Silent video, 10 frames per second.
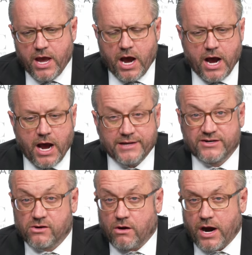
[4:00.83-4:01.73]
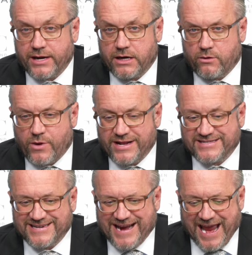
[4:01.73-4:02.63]
uh, a decline in
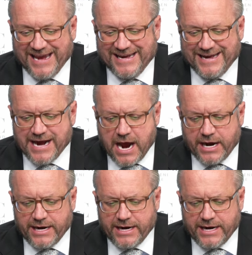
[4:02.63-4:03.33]
rents in 89